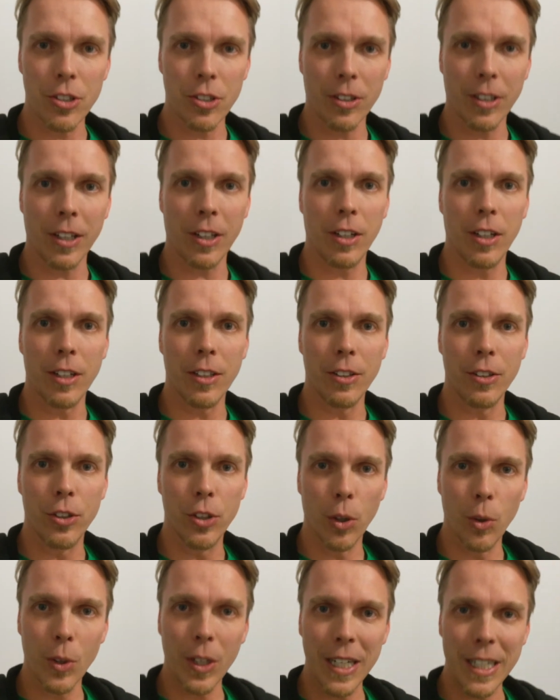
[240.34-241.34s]
Just click on
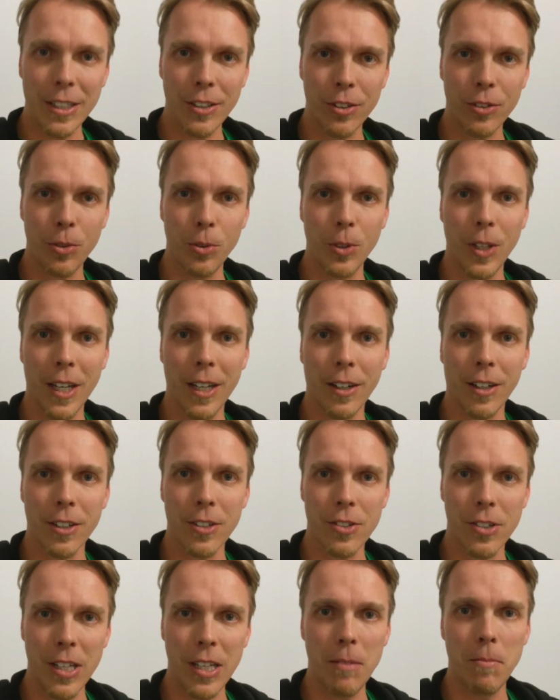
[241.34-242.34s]
donate to the
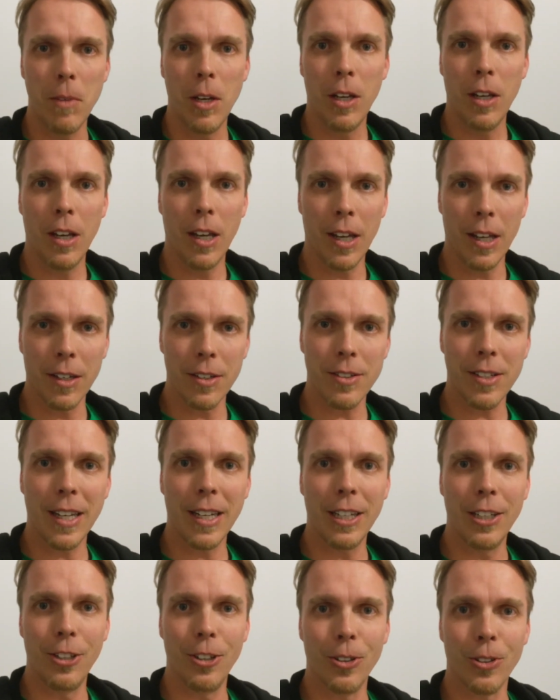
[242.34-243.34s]
NRC and
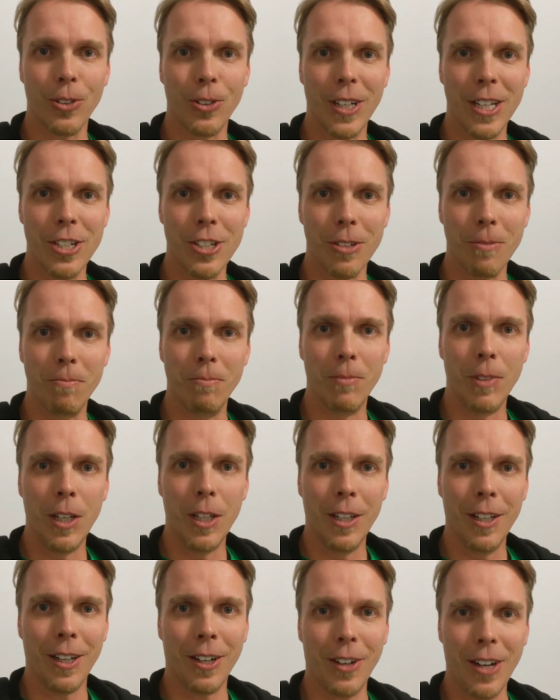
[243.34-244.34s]
send in your donation.
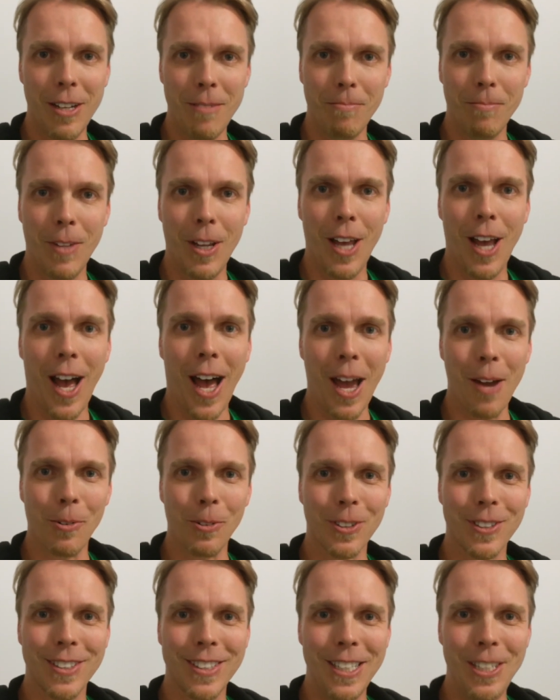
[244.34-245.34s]
All right, I
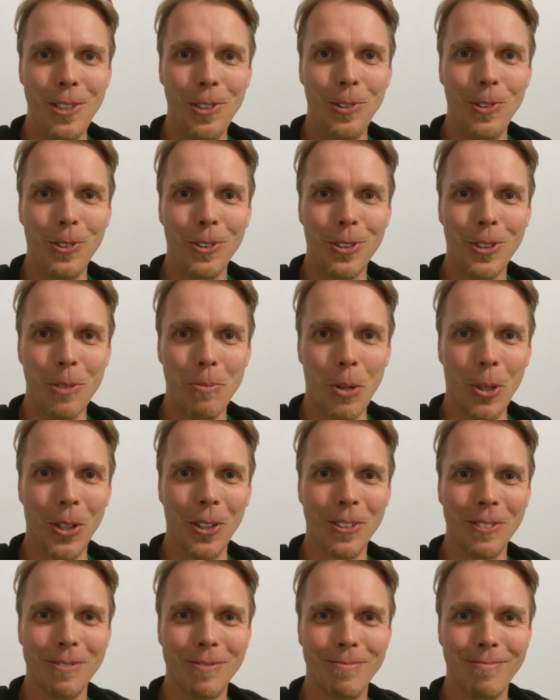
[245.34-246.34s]
will see you
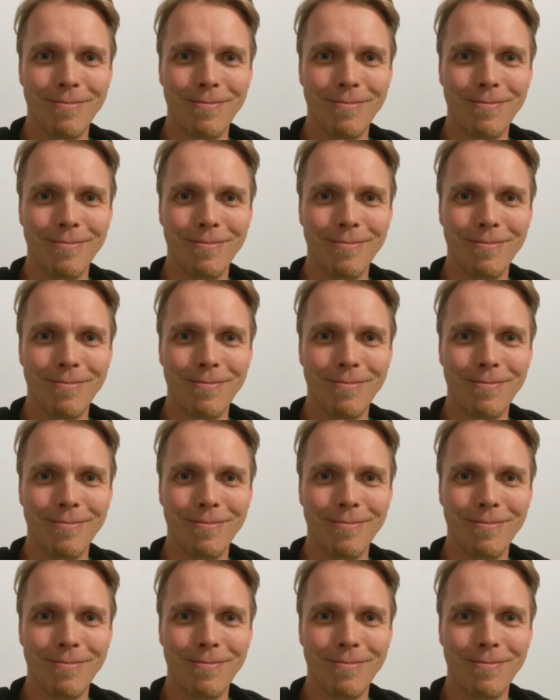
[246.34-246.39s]
tomorrow.